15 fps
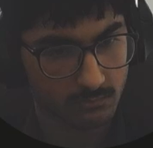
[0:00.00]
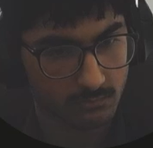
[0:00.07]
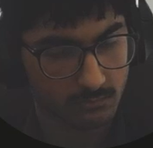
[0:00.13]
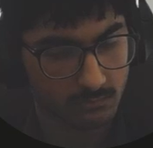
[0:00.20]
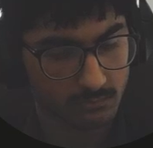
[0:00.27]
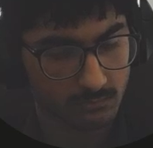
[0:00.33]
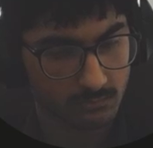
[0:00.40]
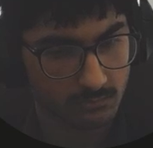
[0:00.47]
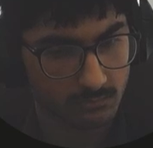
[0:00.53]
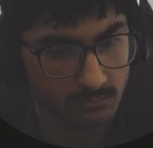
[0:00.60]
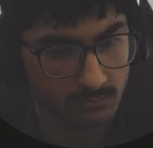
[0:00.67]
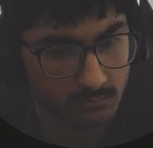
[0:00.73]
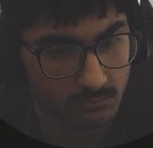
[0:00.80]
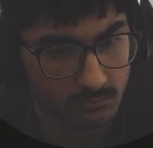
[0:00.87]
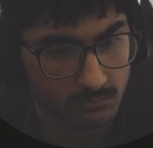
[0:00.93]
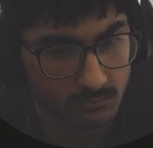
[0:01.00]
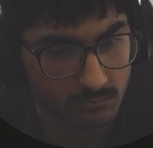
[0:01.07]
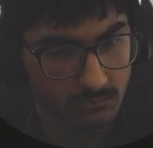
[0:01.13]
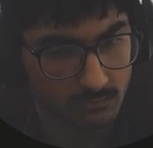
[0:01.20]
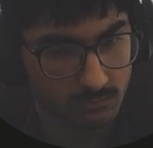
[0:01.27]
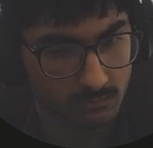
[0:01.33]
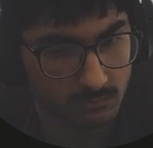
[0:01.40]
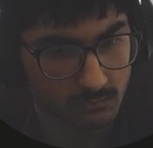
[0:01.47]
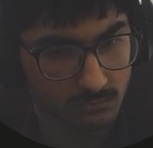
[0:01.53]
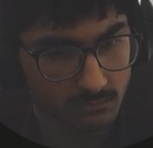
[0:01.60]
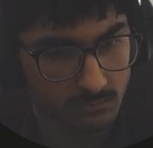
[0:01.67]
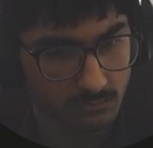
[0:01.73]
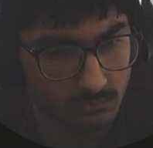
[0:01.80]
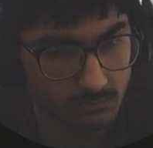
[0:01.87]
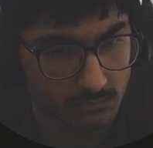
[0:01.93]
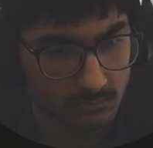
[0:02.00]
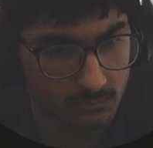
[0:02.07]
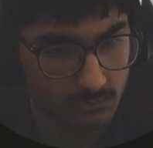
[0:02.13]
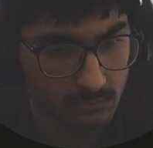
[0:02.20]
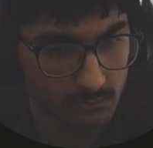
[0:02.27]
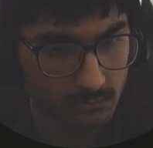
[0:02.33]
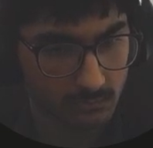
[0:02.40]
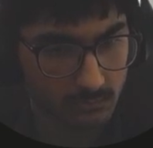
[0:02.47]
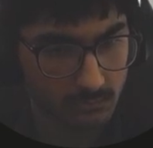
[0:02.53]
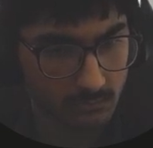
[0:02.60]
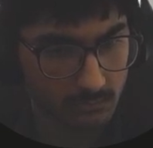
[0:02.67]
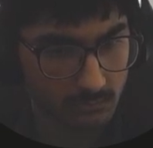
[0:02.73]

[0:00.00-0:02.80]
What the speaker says: Nobody speaks.